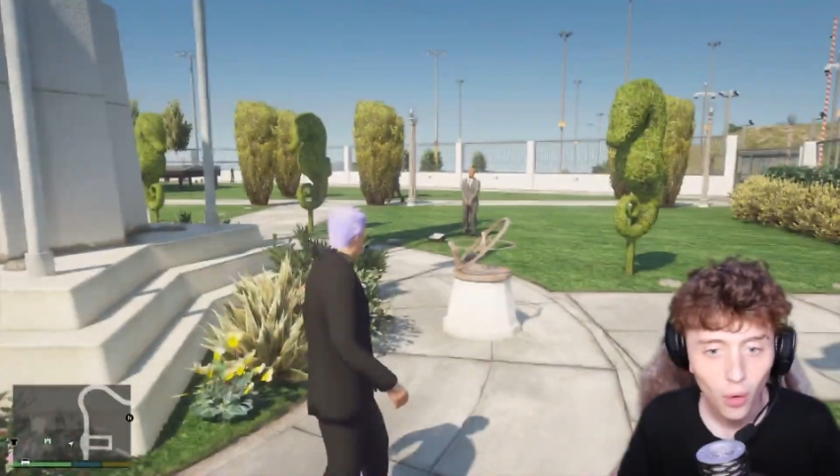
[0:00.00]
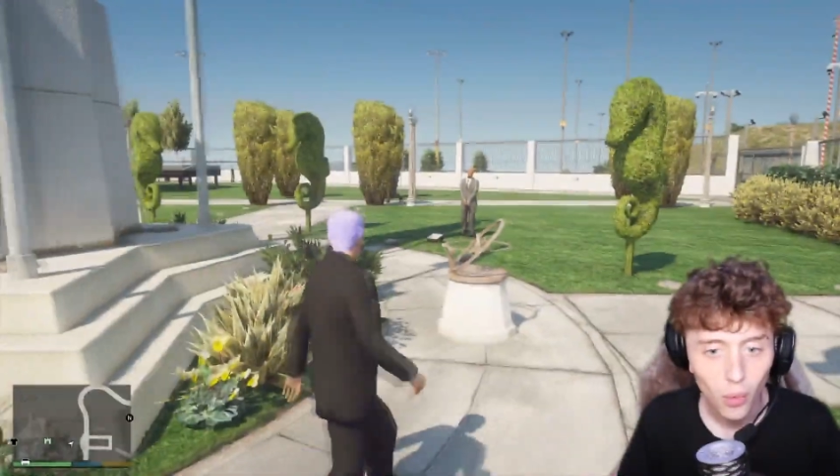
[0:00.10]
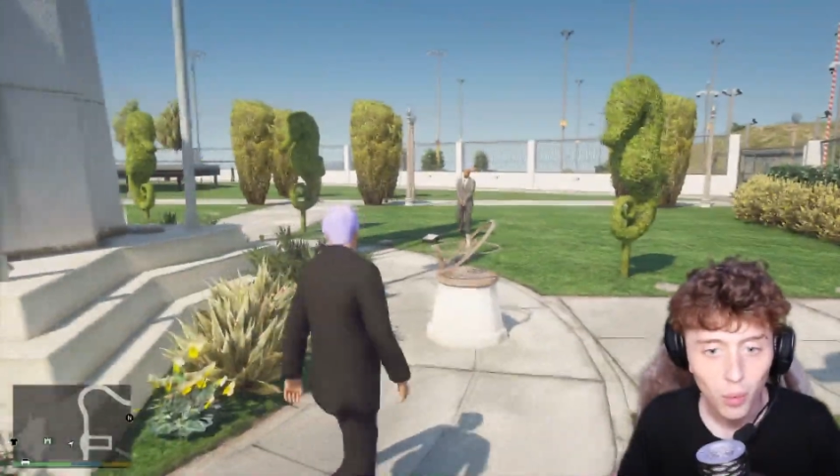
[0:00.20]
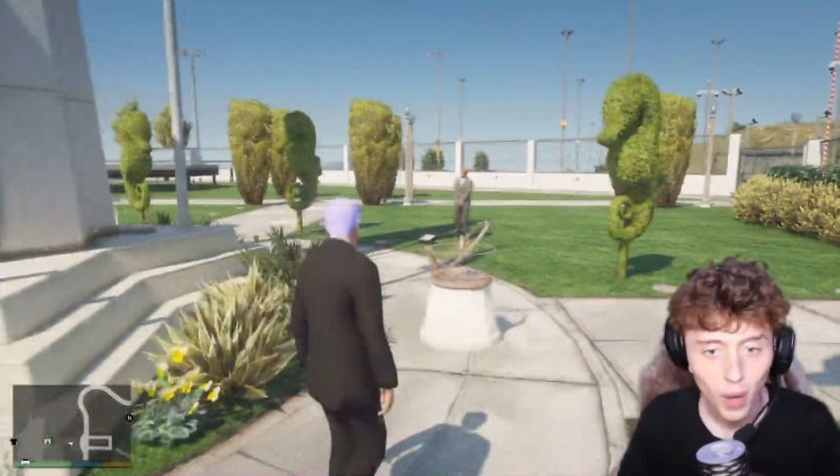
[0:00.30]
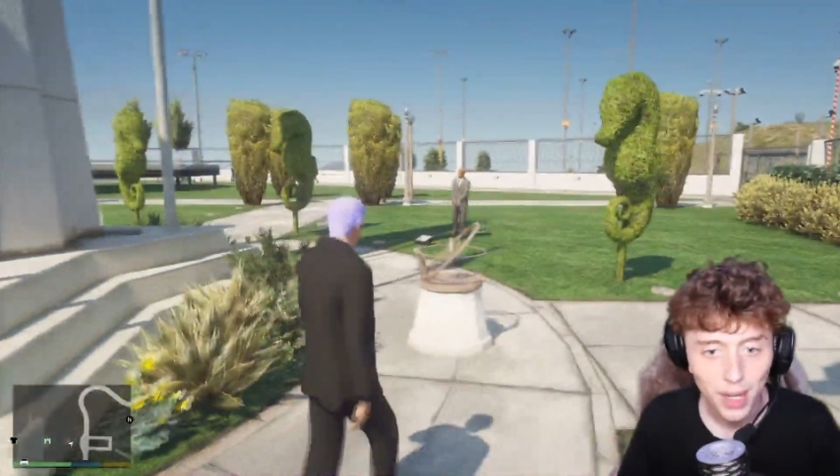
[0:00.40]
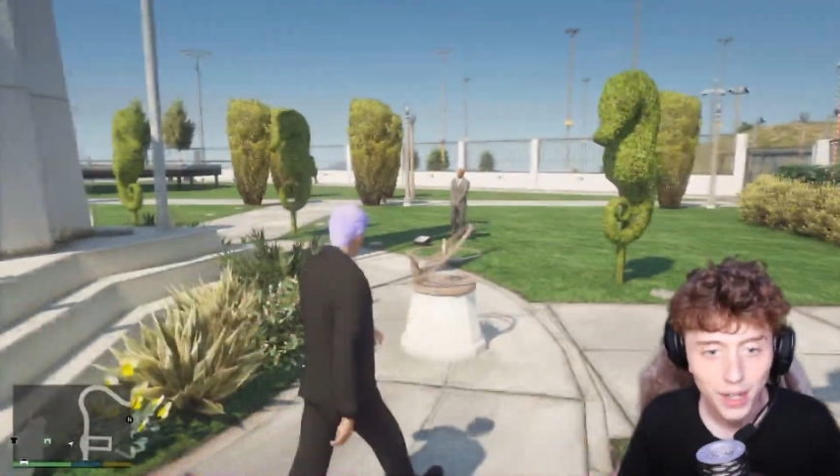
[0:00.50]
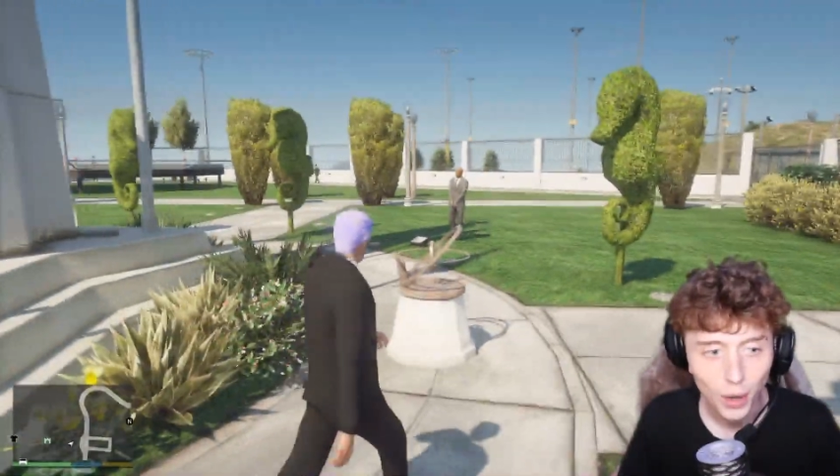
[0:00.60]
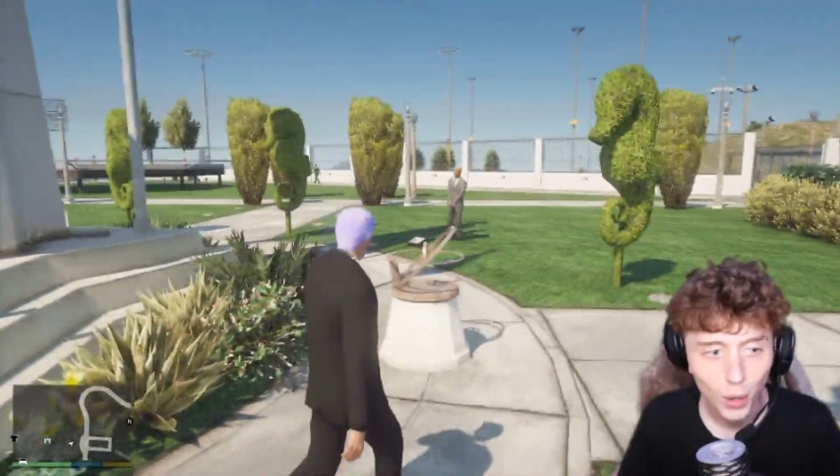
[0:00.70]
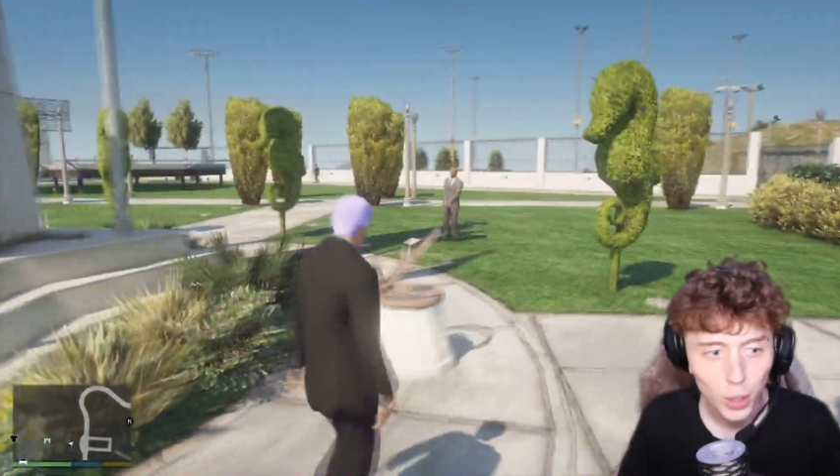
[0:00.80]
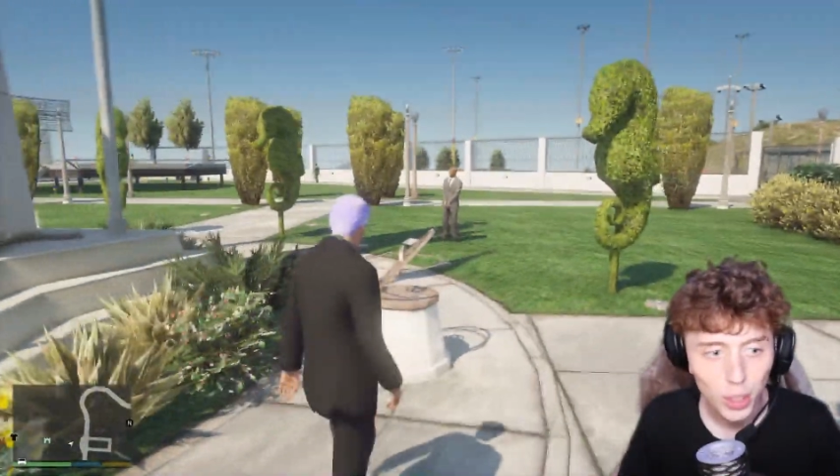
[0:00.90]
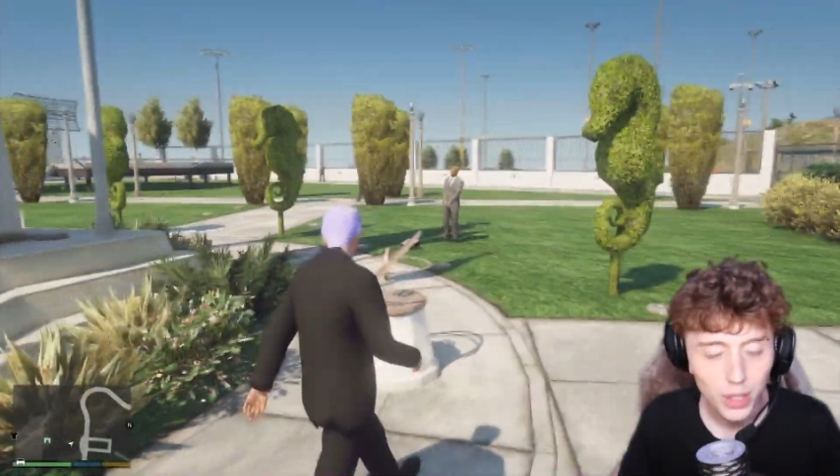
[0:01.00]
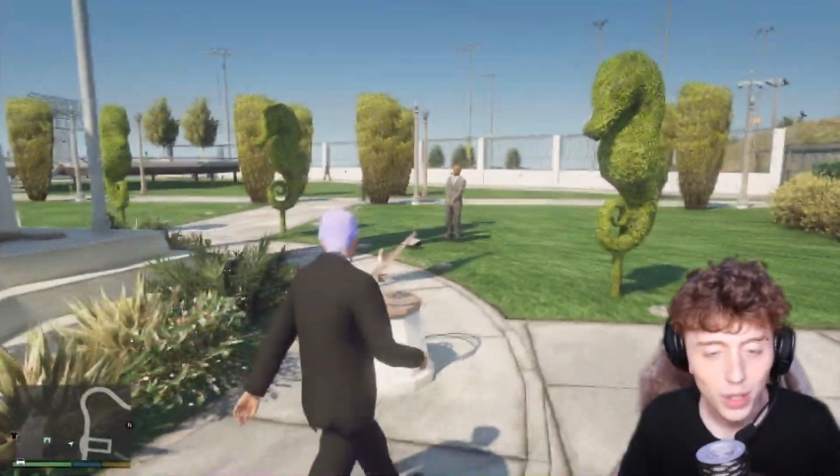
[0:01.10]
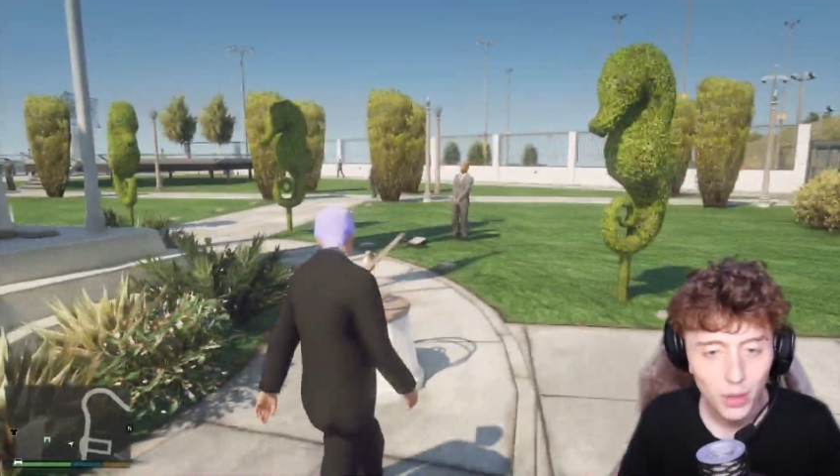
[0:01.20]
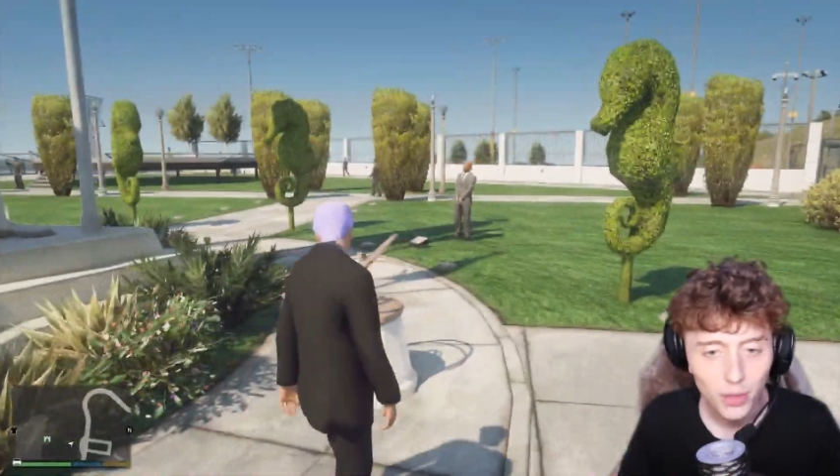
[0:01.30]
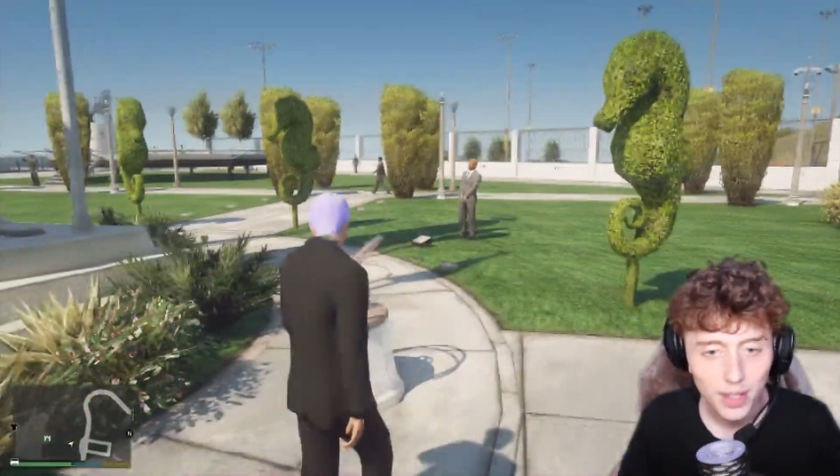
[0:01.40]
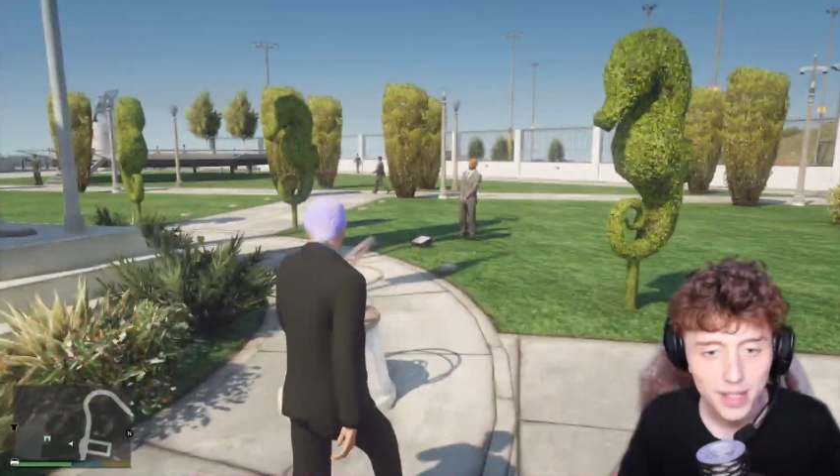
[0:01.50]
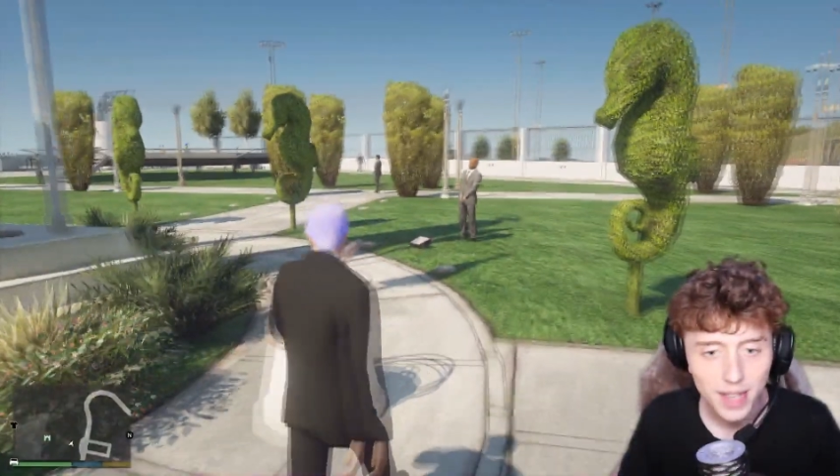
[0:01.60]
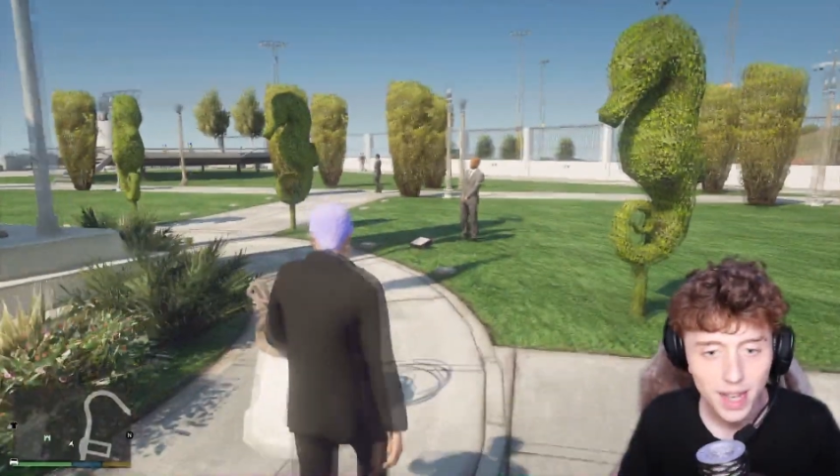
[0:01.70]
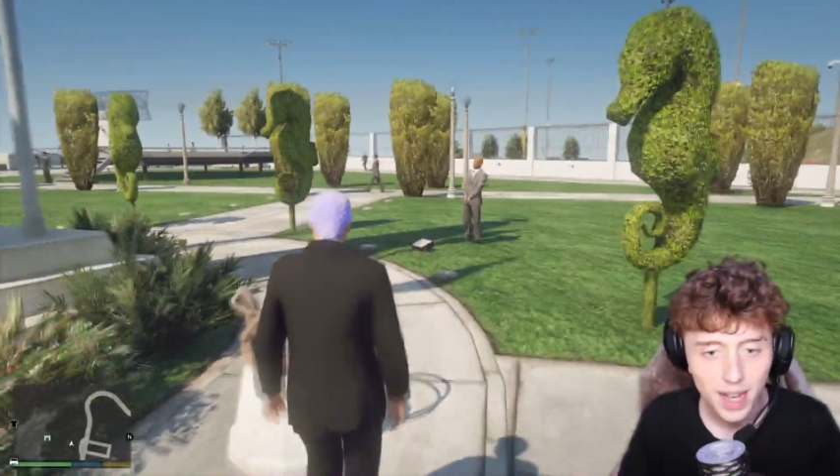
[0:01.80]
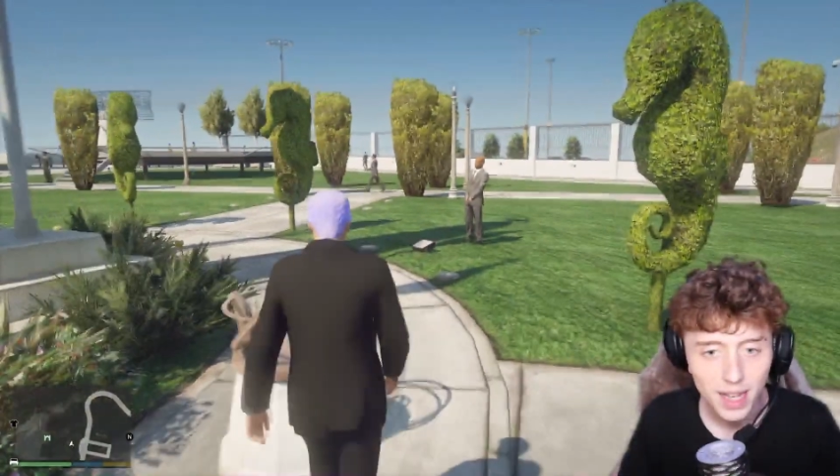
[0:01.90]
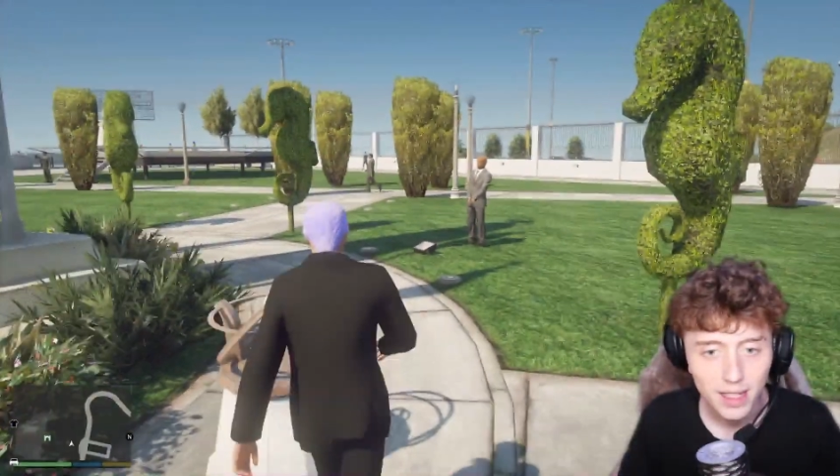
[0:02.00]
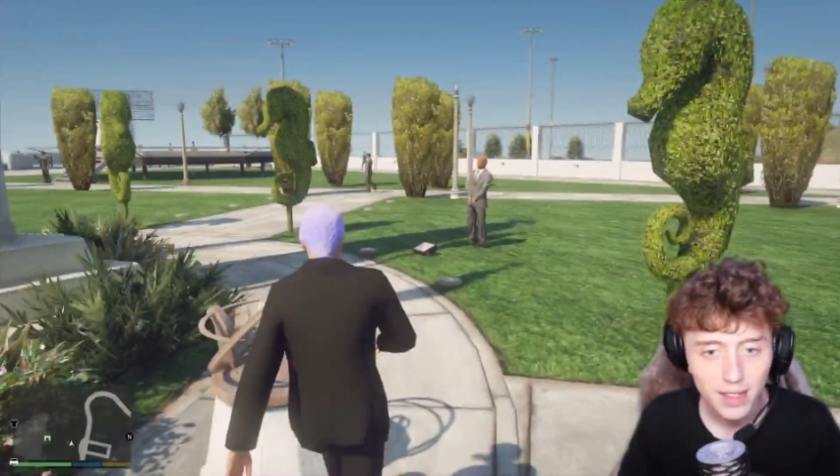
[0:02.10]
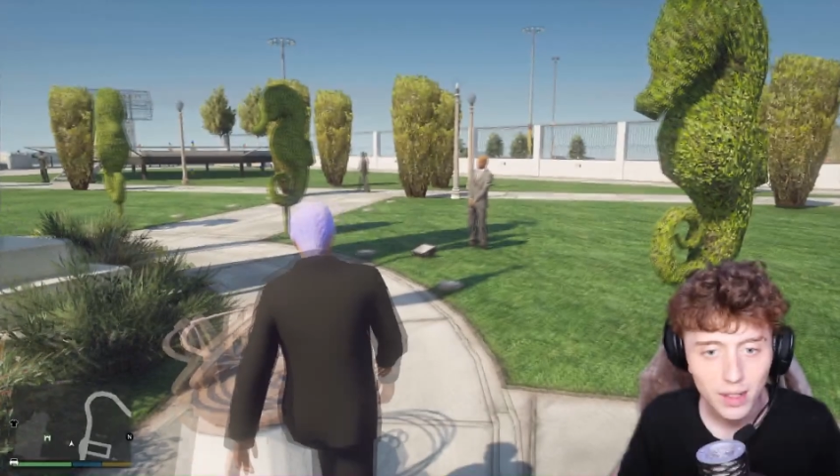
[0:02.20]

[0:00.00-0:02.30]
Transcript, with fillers: Oh my gosh, we got this guy